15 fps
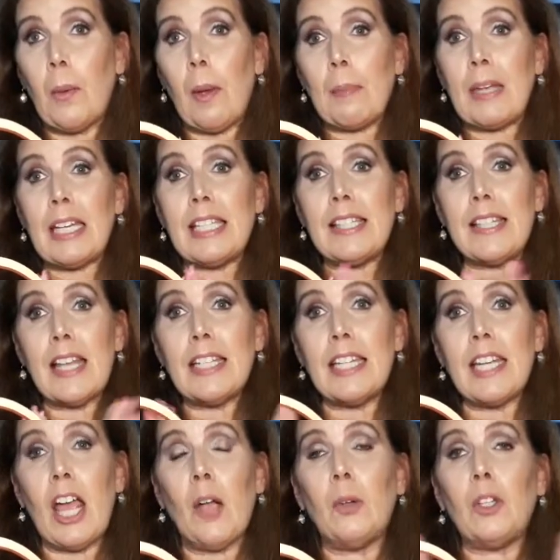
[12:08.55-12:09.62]
I'm going to send it
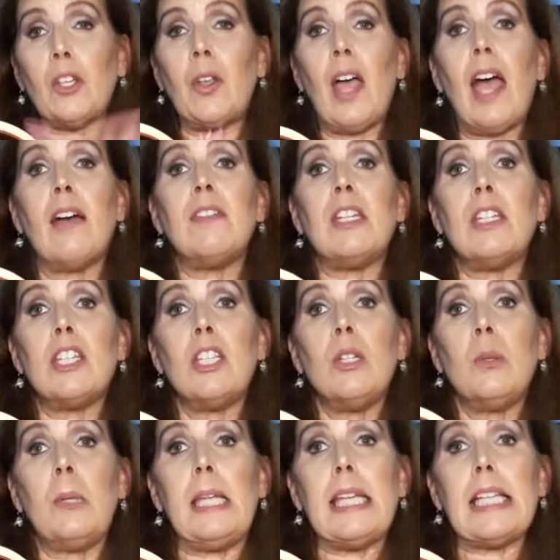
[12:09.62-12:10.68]
out. You'll have it in
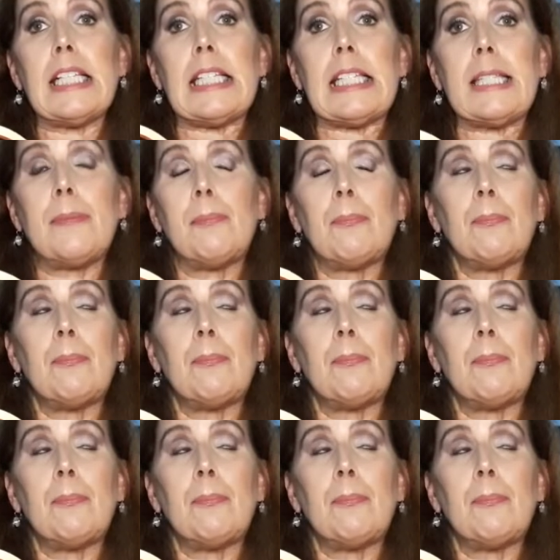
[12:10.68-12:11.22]
2 weeks.